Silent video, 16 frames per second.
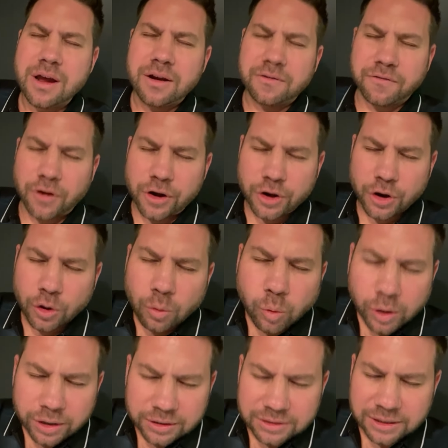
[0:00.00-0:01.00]
for your
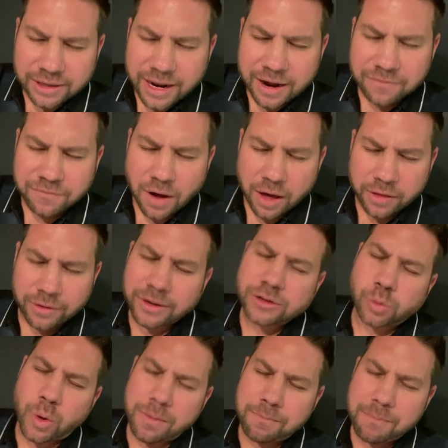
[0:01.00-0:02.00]
word today, Father. As we